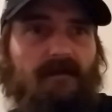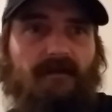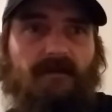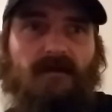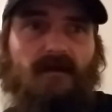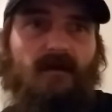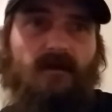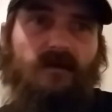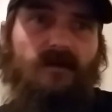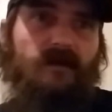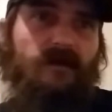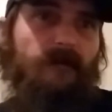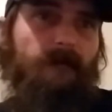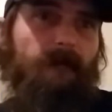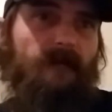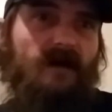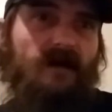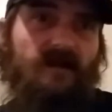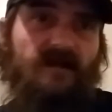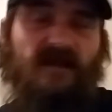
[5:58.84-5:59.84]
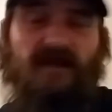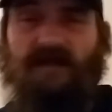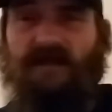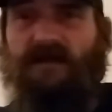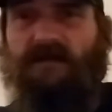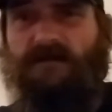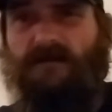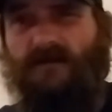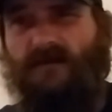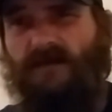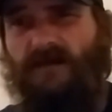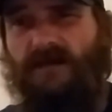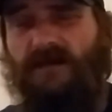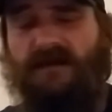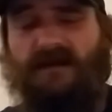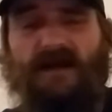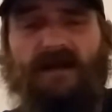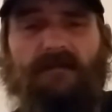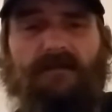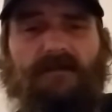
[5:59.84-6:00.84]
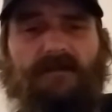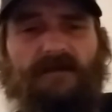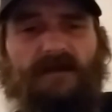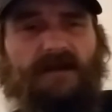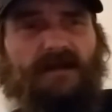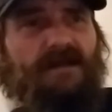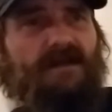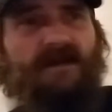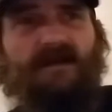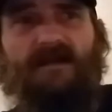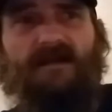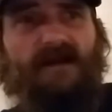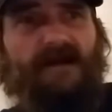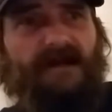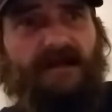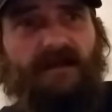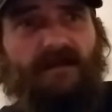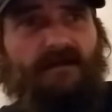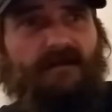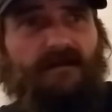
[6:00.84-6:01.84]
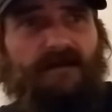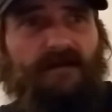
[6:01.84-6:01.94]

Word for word: It's no good. I think that's the one that David said he didn't like either.